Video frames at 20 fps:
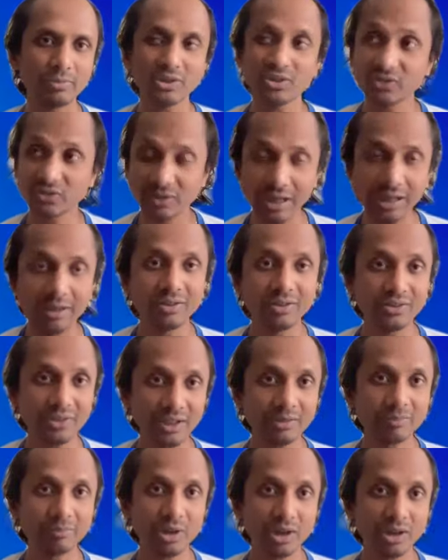But still,
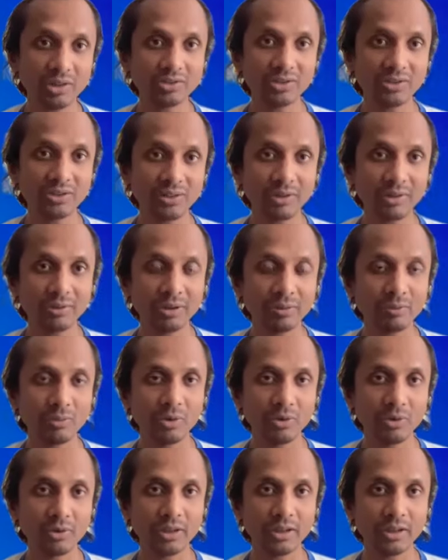Sandbox is having
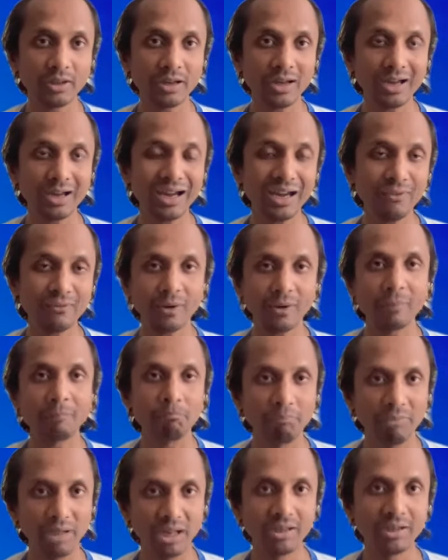more than
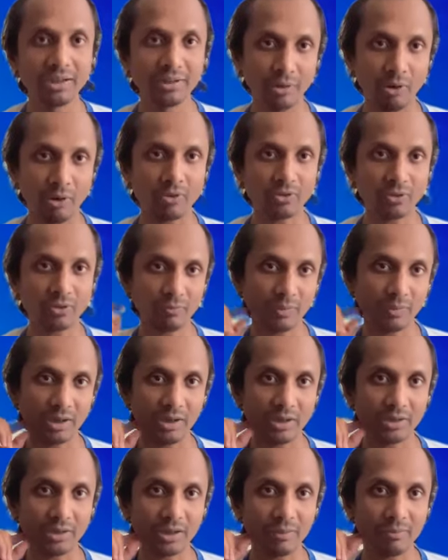$500 million of
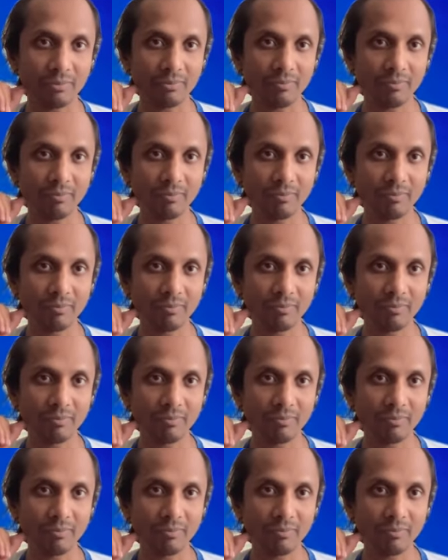market cap.